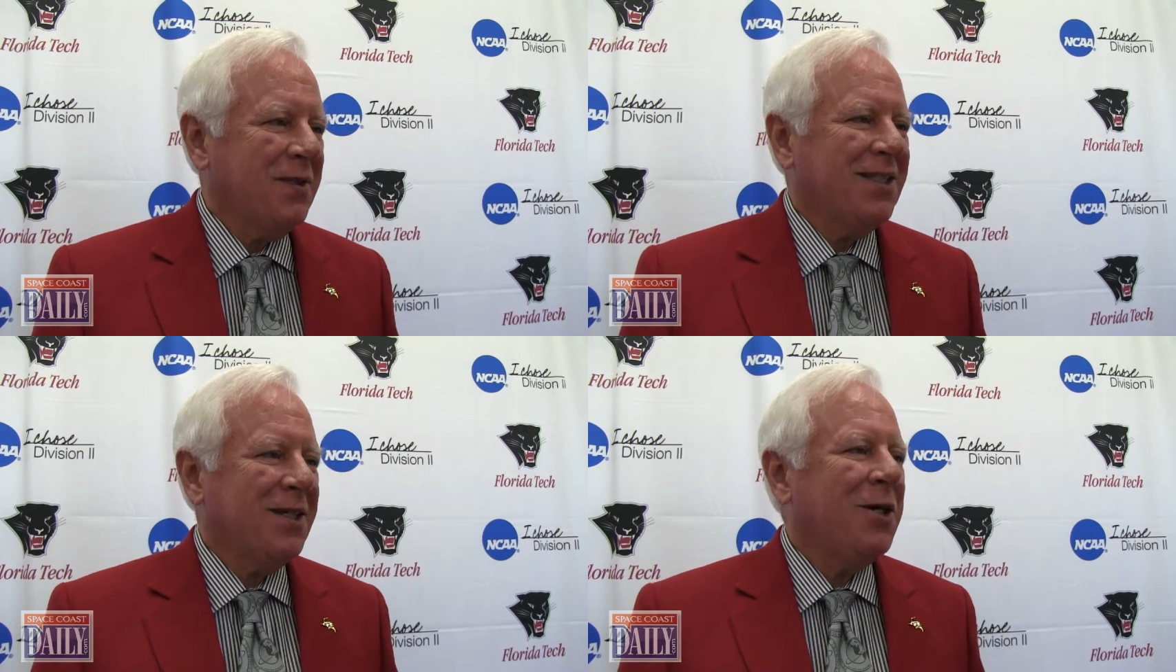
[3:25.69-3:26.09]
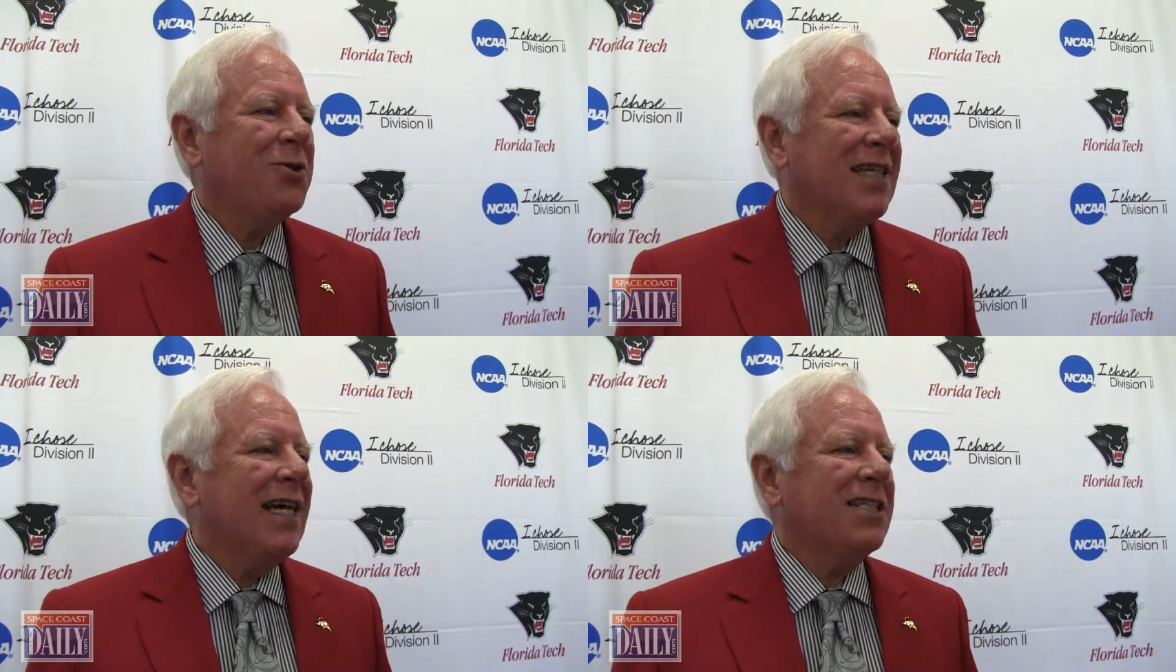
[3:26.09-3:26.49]
But the
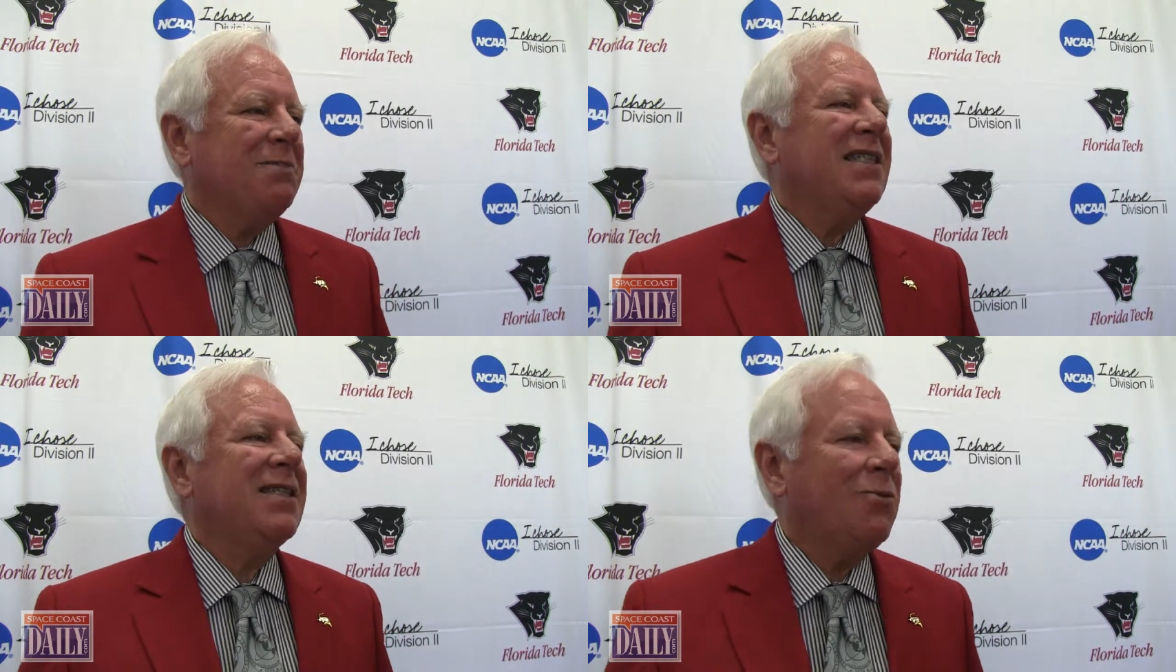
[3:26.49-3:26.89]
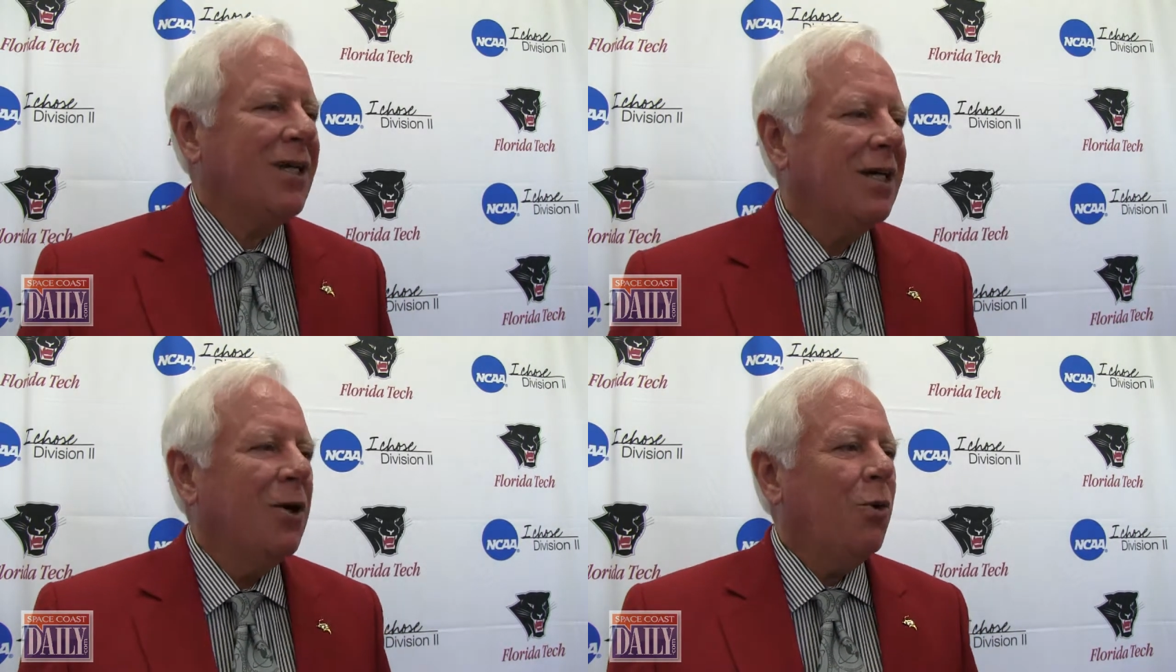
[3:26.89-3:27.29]
coach asked me, he said,
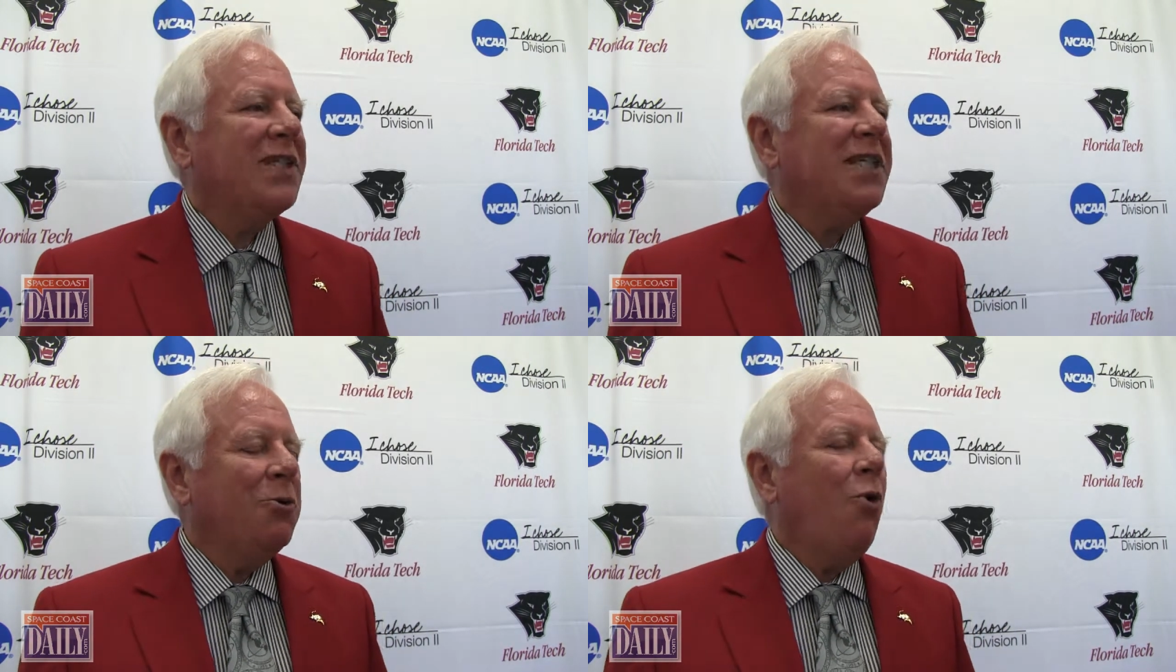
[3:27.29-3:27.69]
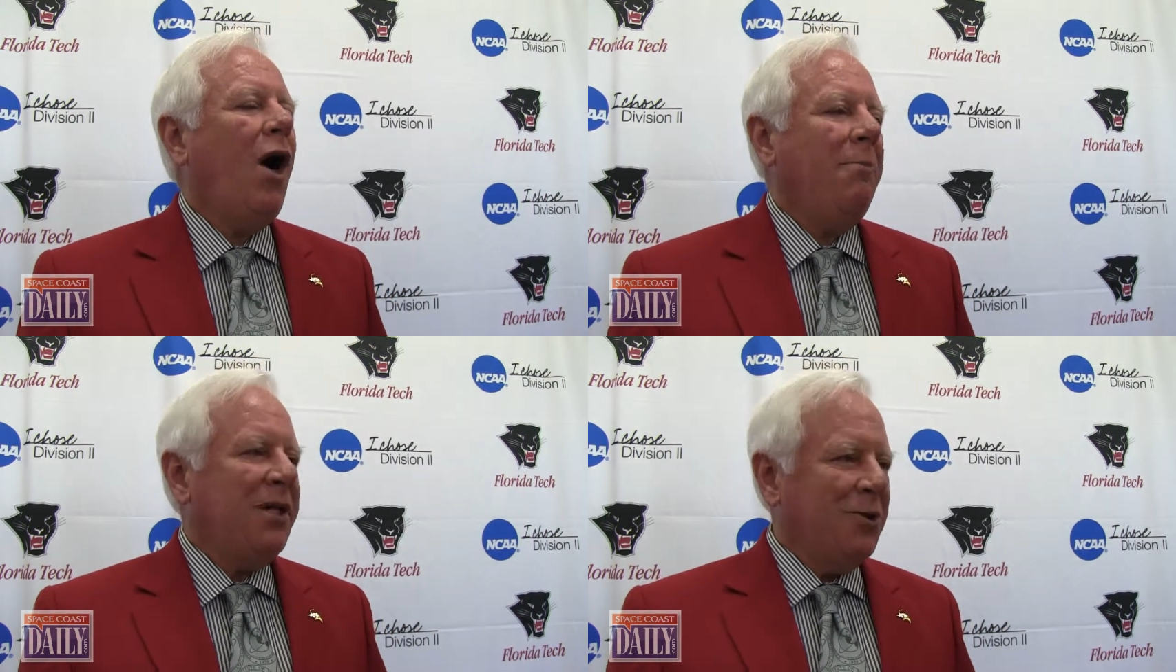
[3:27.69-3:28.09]
what do you
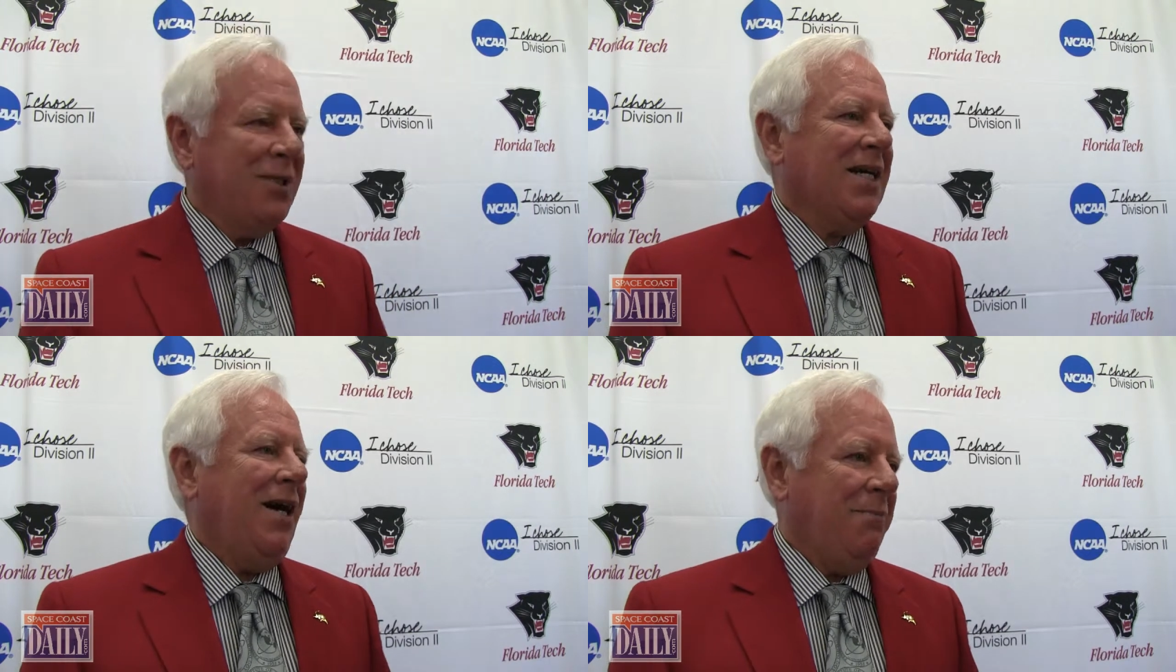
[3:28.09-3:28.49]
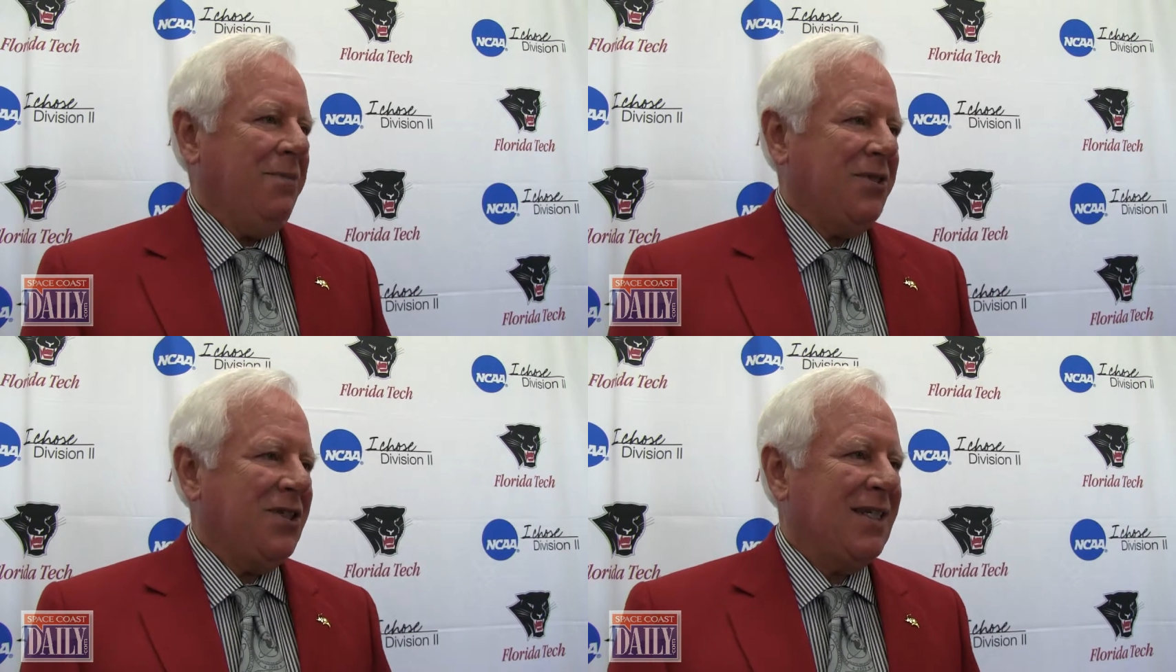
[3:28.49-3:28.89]
want me to
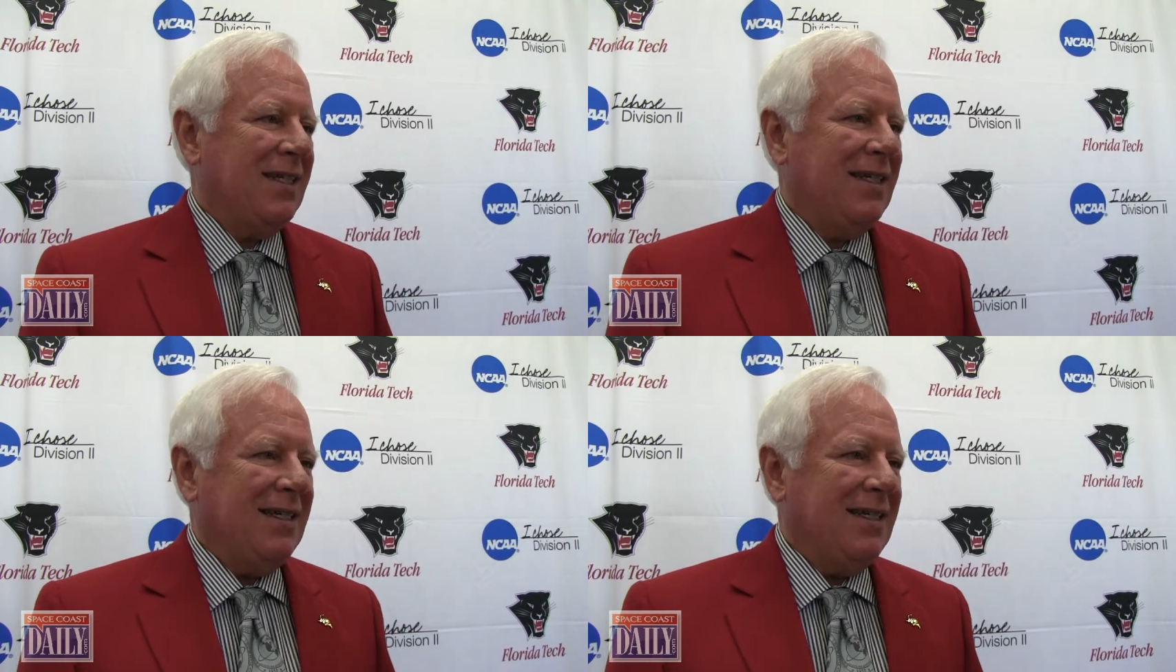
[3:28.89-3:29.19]
accomplish?